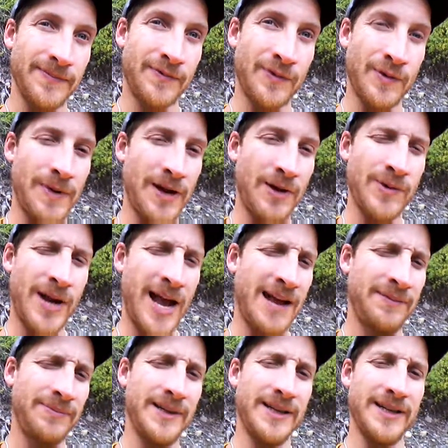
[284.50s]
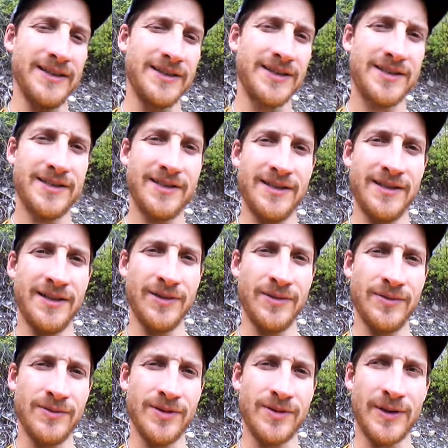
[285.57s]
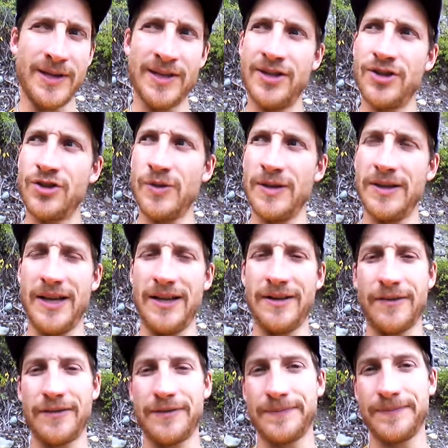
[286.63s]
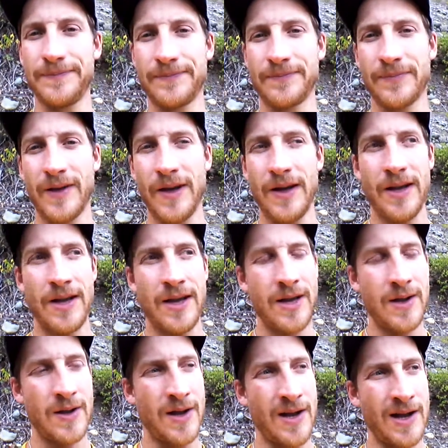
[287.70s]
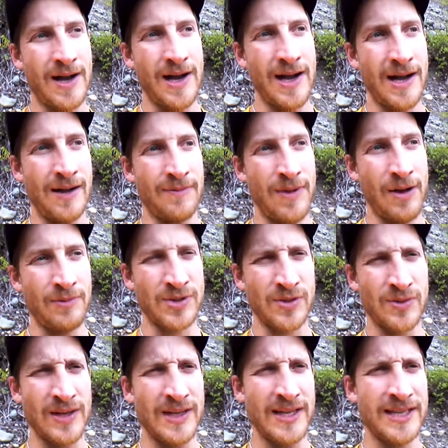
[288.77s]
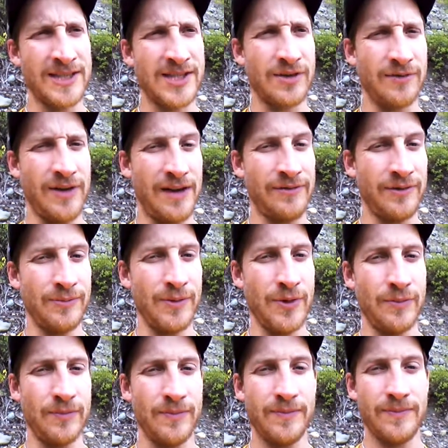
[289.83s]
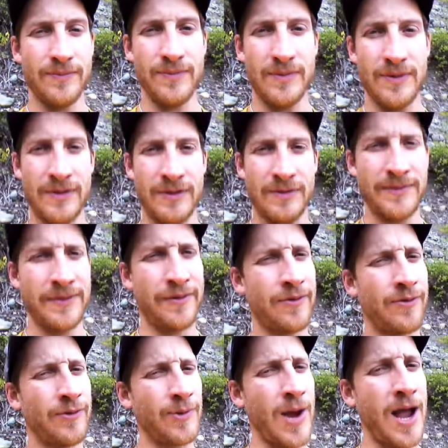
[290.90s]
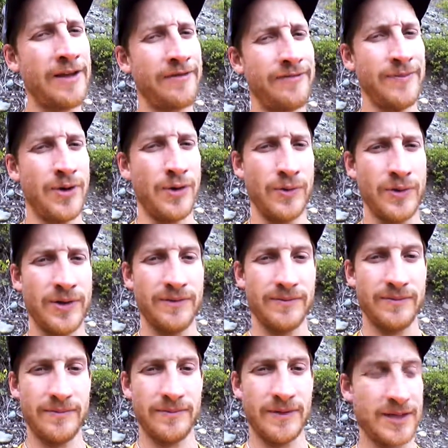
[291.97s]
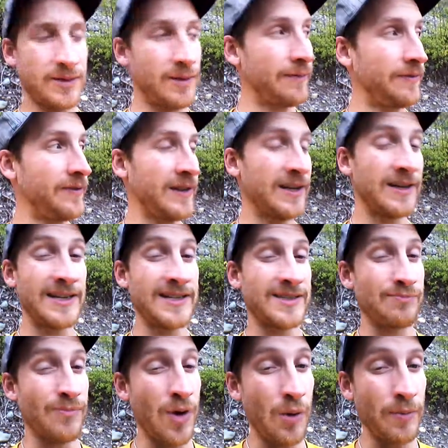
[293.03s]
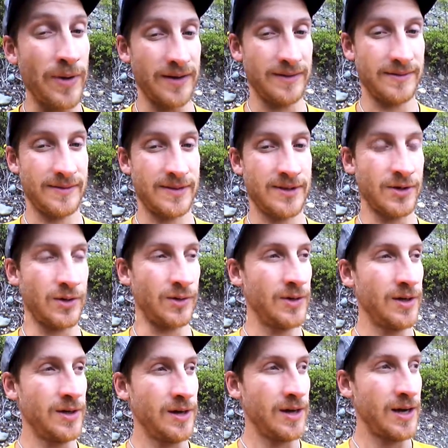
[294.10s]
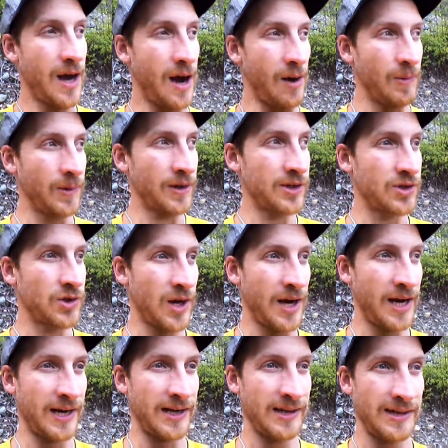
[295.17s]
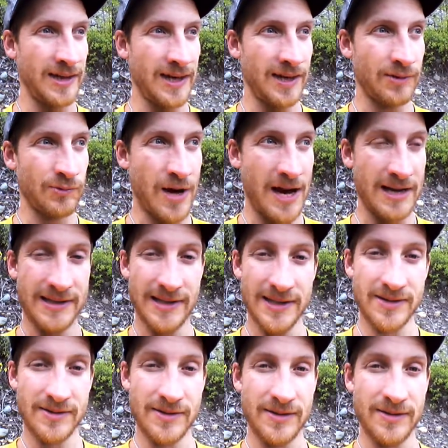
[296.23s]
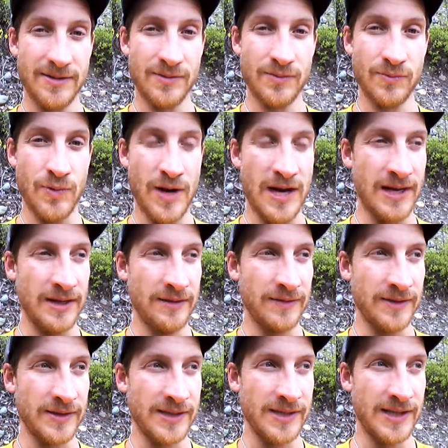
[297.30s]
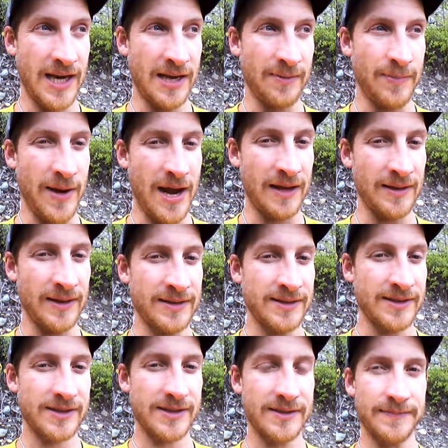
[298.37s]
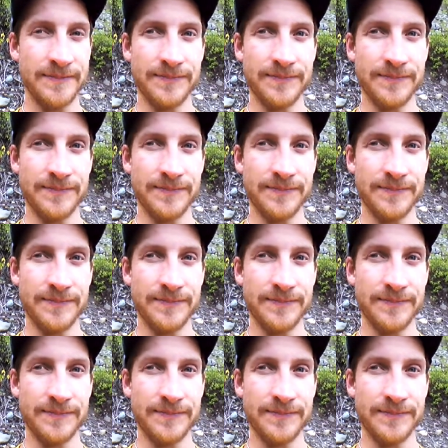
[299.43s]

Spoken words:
For my own happiness, so I can enjoy life. I was really in survival mode. I'm in thrive mode. That's how I'm feeling this moment. So I want to try and ride this wave and stay balanced.